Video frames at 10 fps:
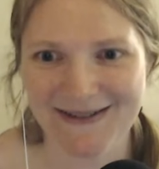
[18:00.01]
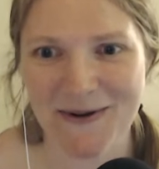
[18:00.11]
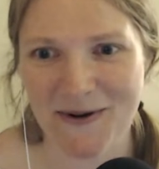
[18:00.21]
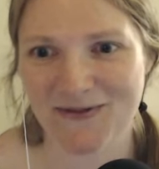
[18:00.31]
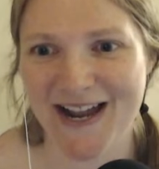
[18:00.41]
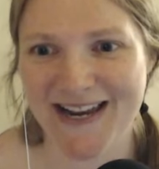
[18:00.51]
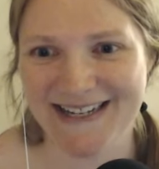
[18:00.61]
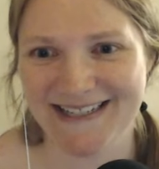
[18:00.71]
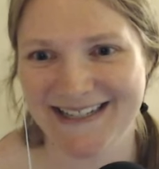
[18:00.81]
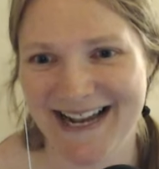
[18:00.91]
We went right
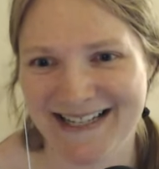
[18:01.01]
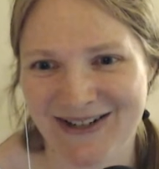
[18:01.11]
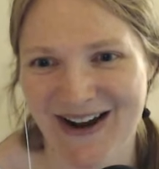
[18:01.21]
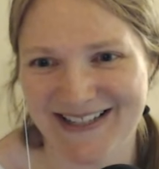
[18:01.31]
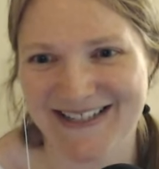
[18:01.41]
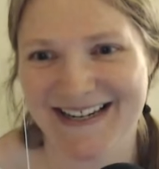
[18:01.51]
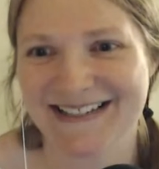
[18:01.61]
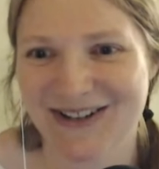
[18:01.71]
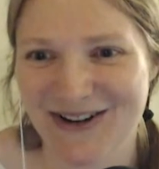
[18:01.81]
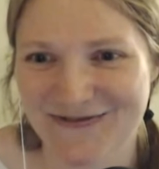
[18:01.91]
into the next question and
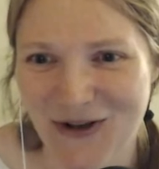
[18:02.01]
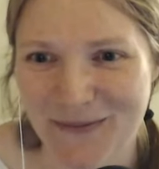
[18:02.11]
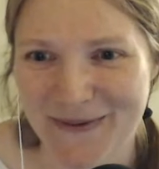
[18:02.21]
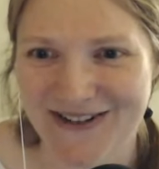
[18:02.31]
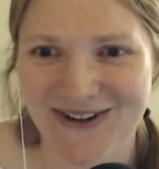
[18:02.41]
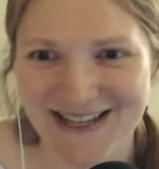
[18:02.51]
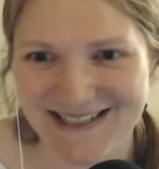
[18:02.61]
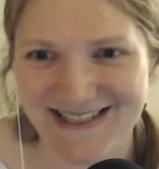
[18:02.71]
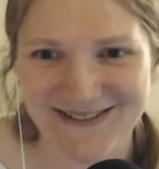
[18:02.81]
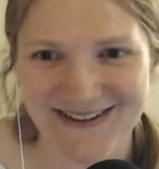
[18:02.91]
started filming the
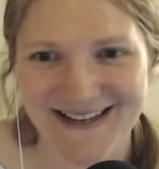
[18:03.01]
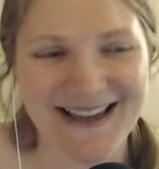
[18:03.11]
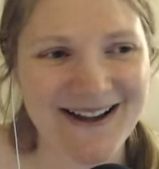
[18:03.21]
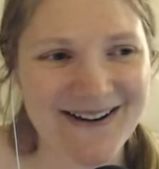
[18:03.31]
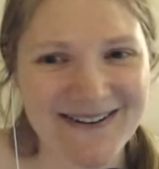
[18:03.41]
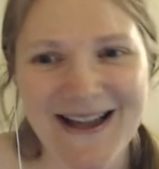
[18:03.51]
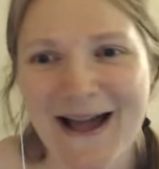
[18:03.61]
rest of the video.